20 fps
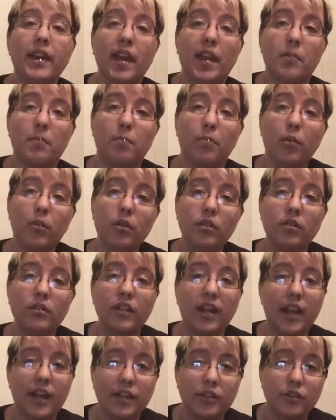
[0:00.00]
and
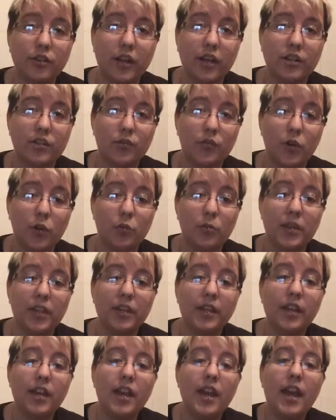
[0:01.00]
borderline
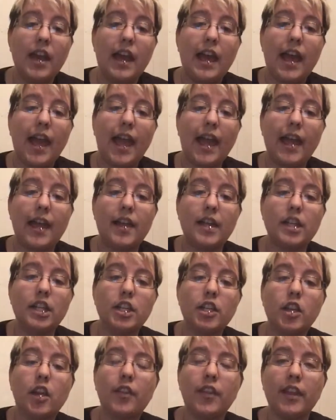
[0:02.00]
transphobic,
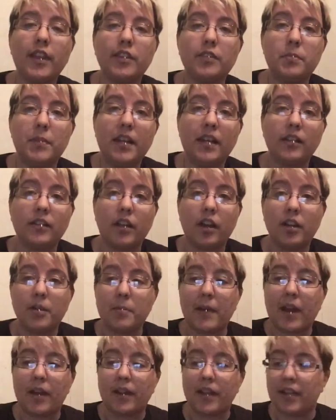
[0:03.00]
and nothing is being done
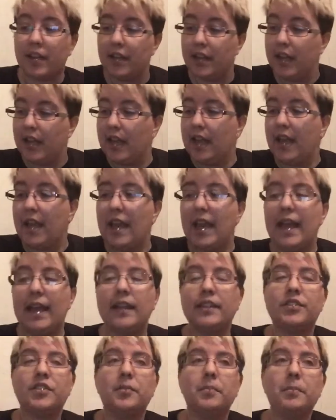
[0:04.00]
about it.
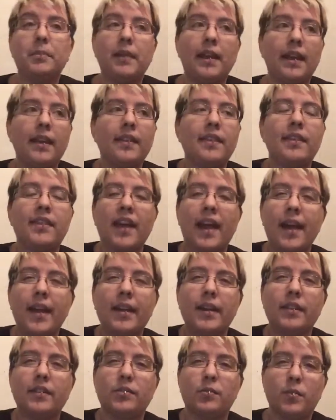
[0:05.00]
And to me,
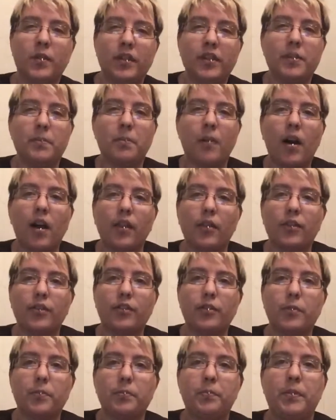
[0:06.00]
that is really
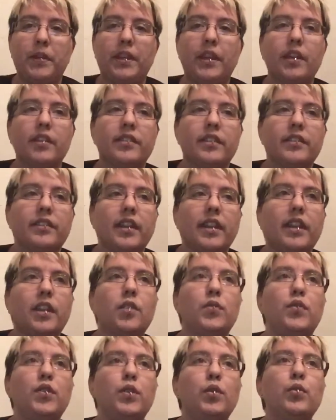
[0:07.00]
bothersome, because it's like,
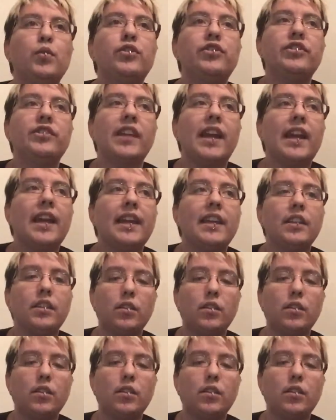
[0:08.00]
if you say